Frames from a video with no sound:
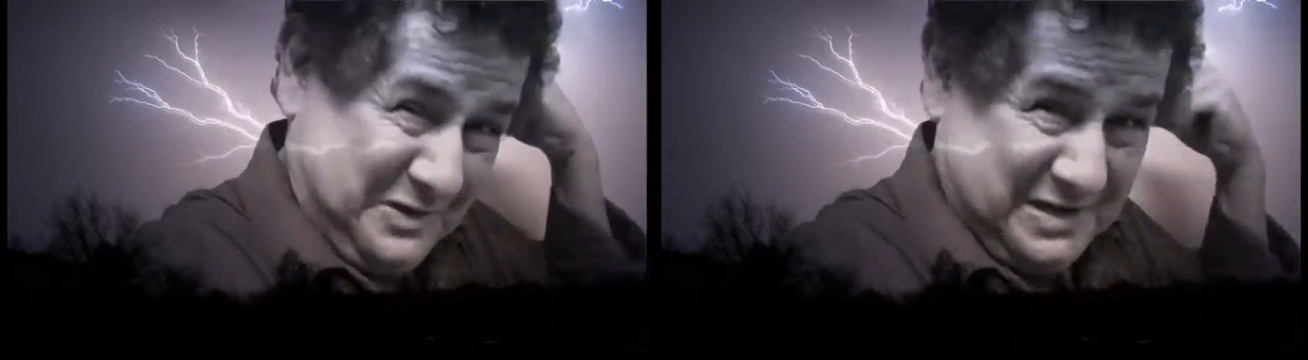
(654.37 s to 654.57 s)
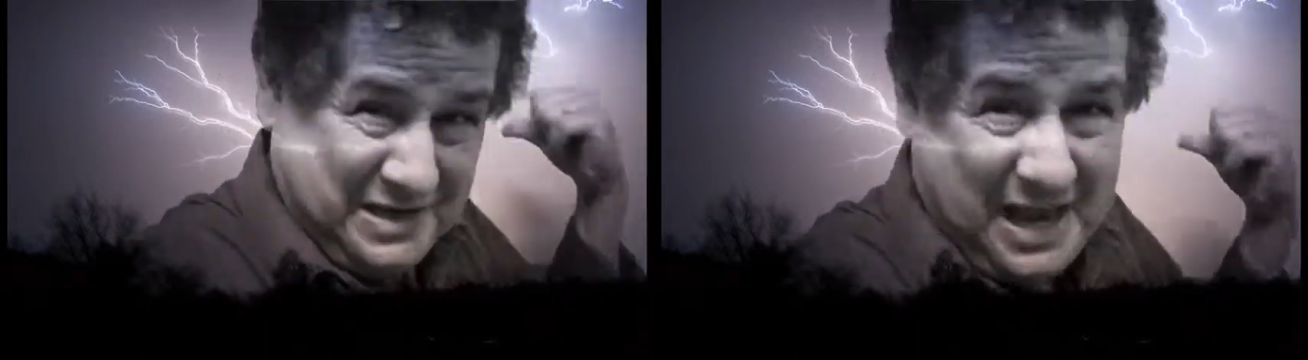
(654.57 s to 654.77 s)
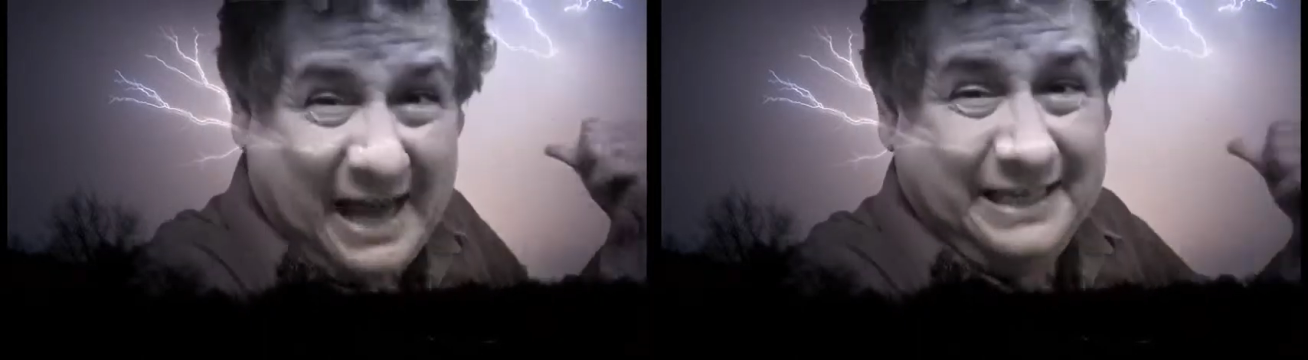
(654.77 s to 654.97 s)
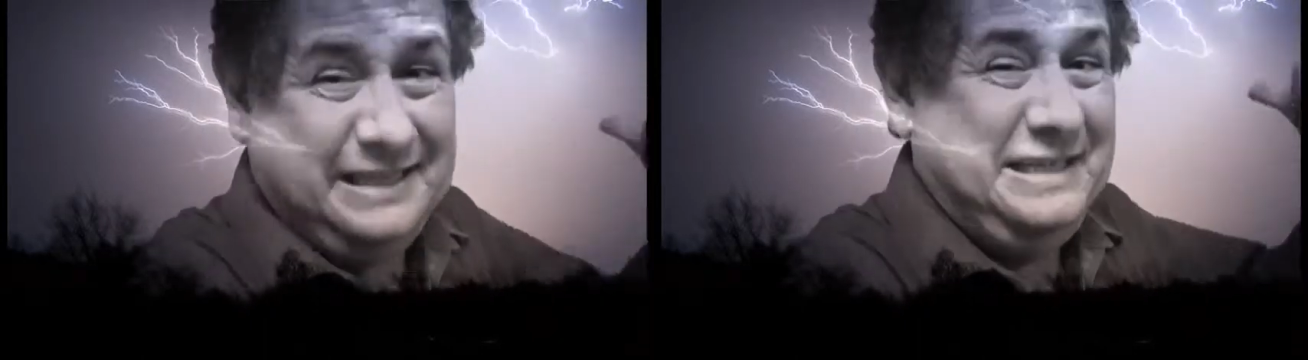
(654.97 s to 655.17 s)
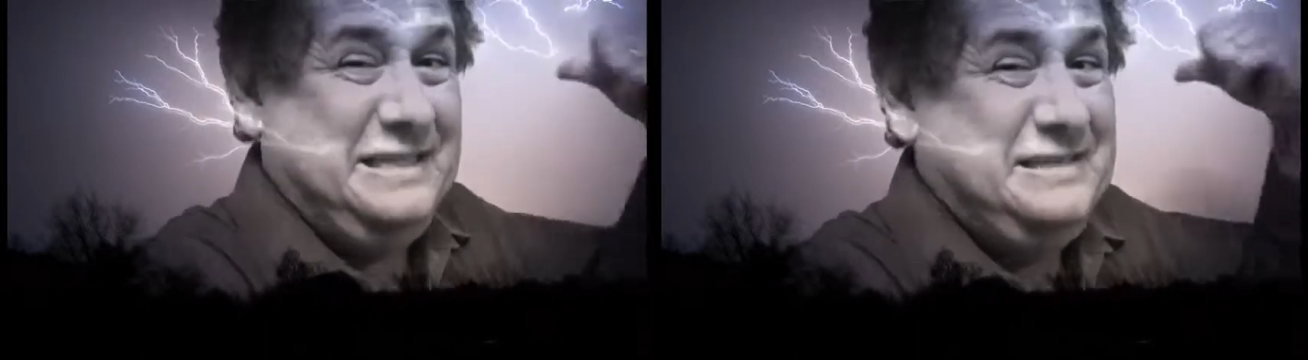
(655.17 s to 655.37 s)

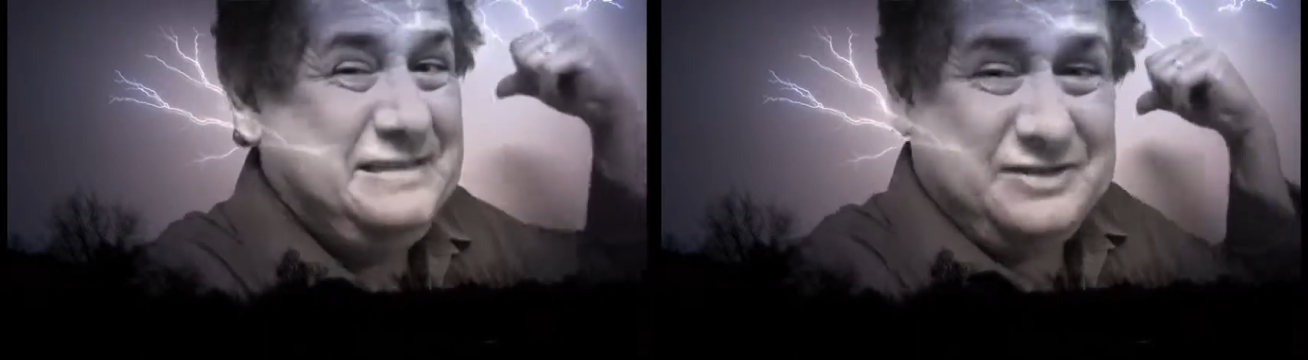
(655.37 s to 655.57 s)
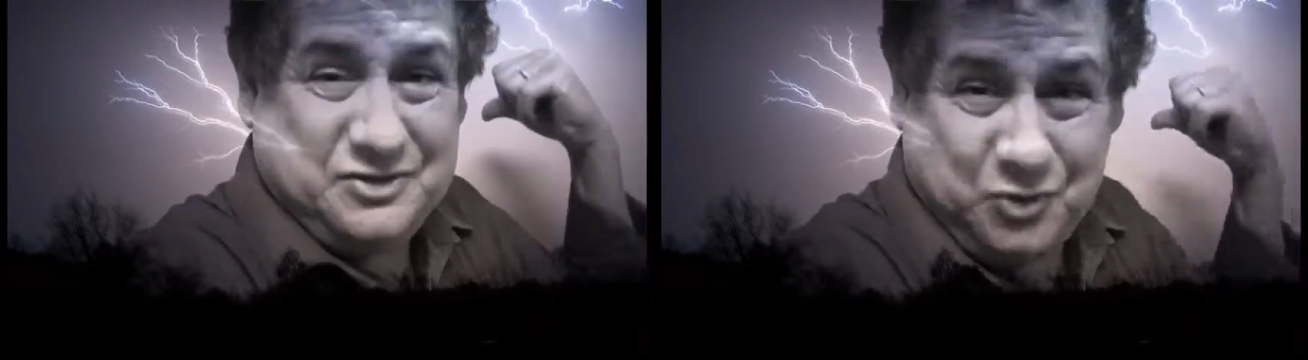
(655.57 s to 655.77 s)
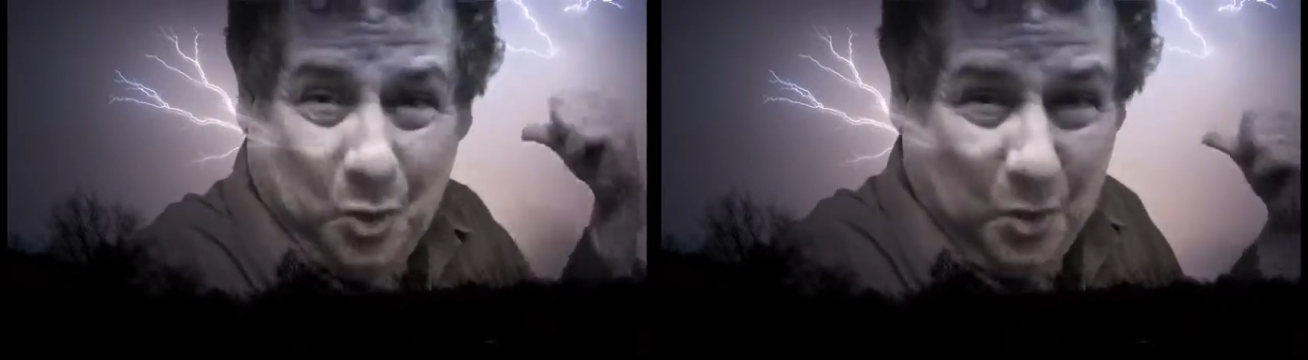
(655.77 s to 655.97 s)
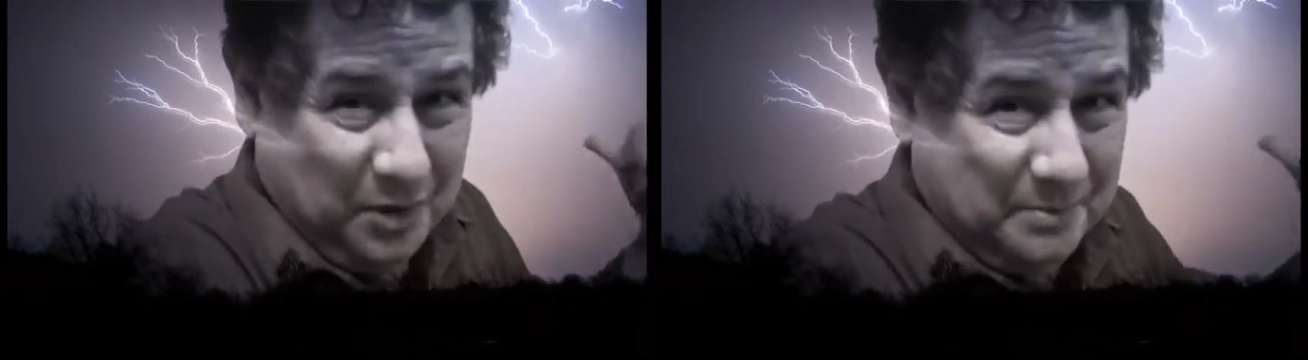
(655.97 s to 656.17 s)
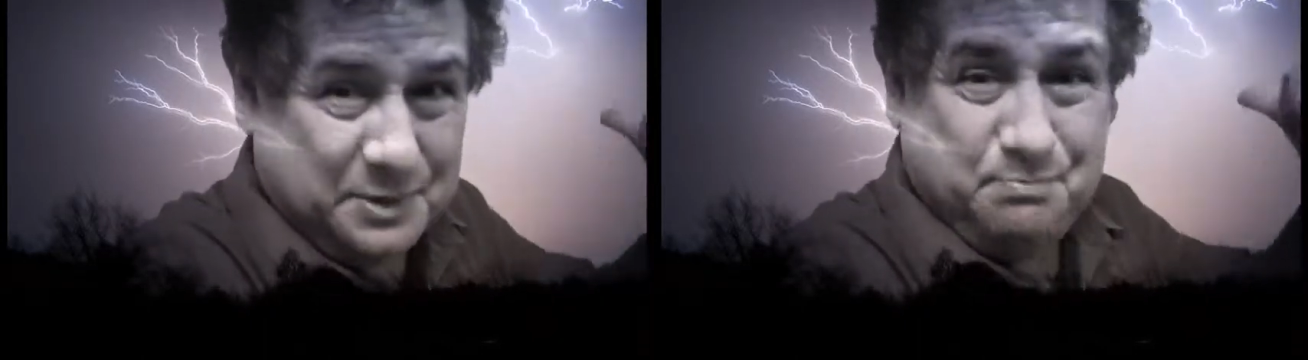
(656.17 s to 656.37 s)
Lightning,
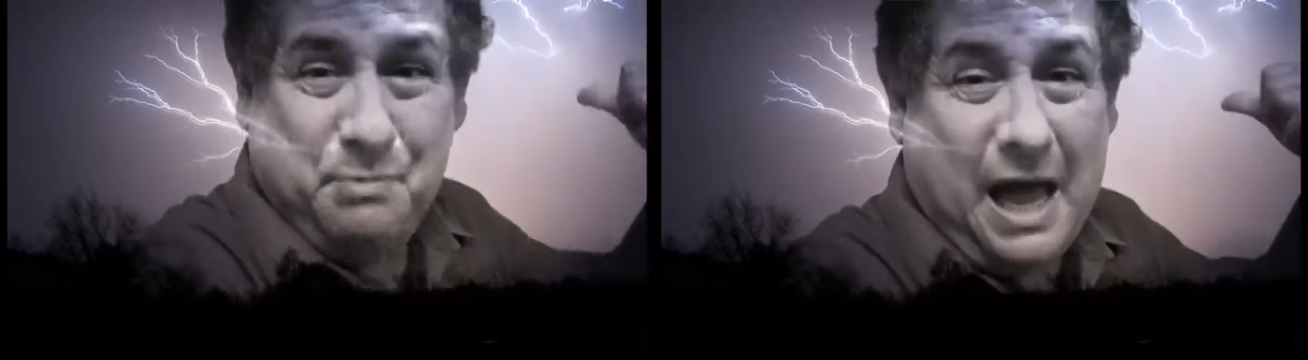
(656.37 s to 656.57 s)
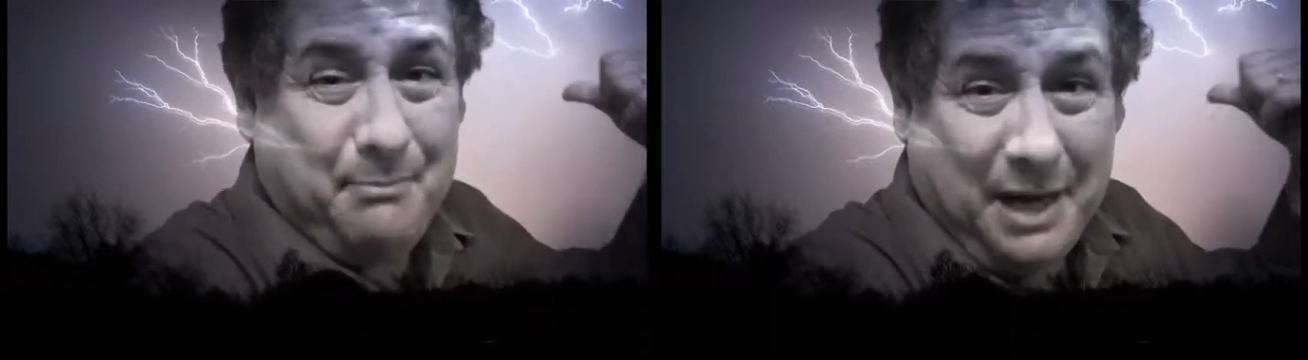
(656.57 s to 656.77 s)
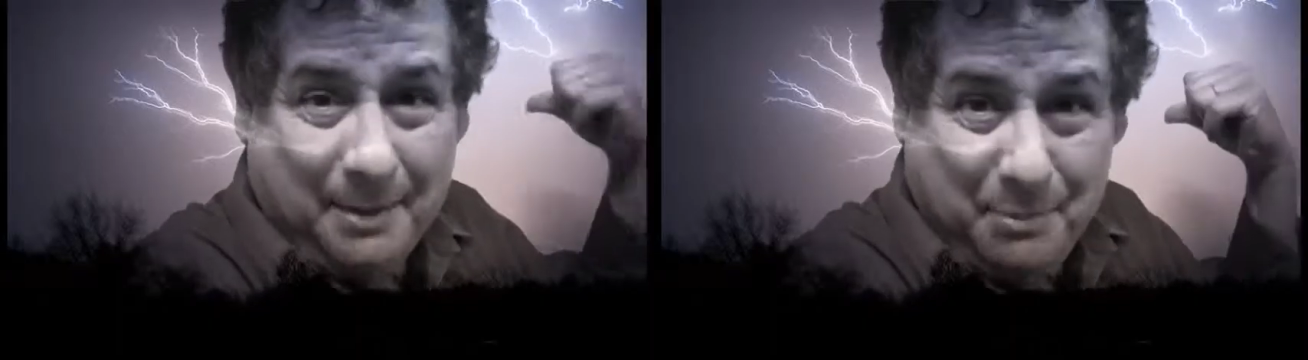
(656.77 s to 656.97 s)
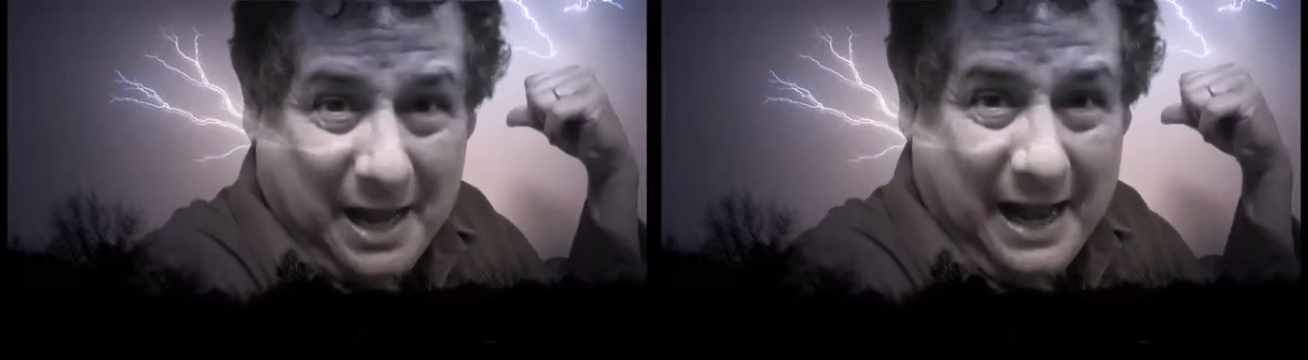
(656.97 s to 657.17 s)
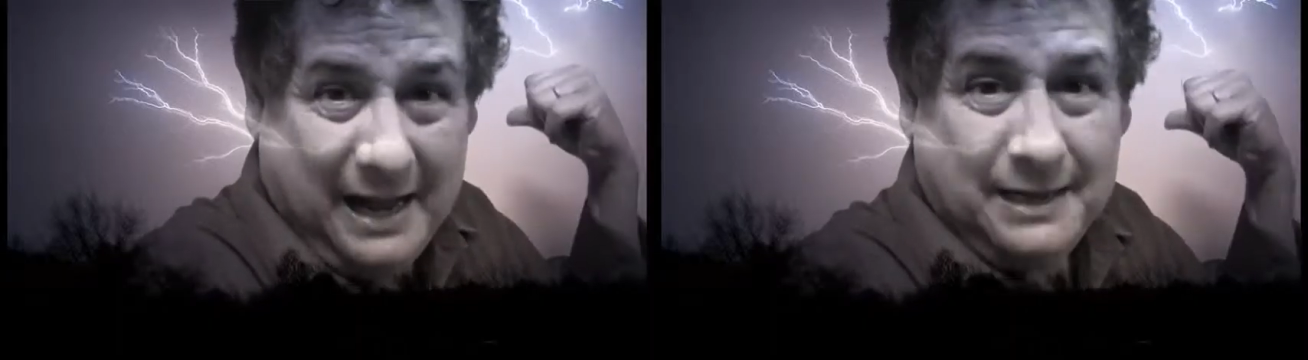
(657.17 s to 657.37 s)
storms, blah, blah,
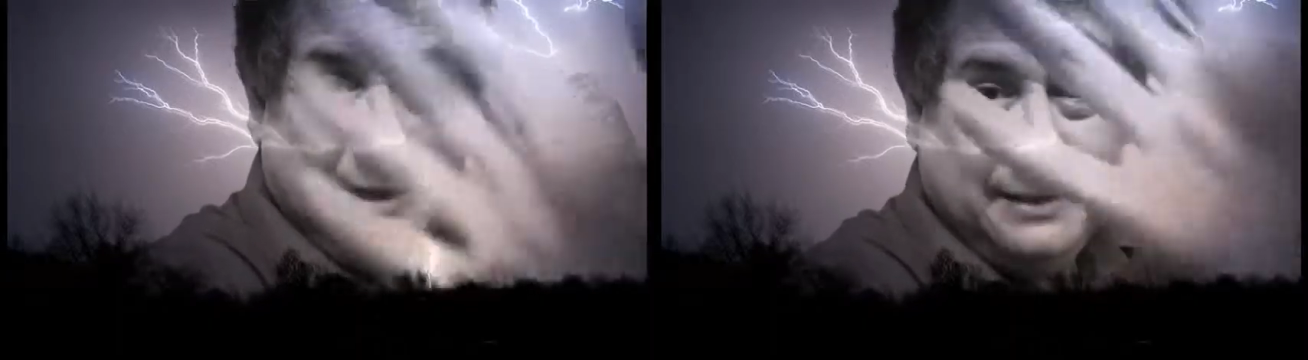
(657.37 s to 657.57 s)
blah.